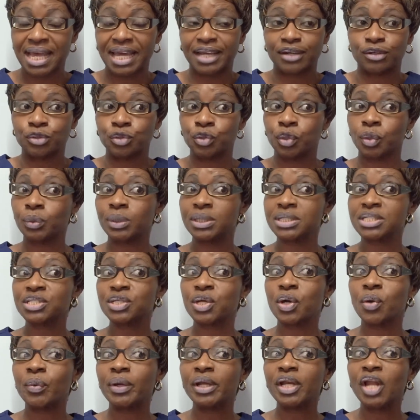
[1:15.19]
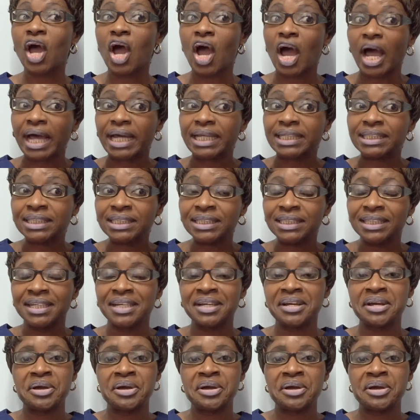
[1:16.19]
I don't know what's going on,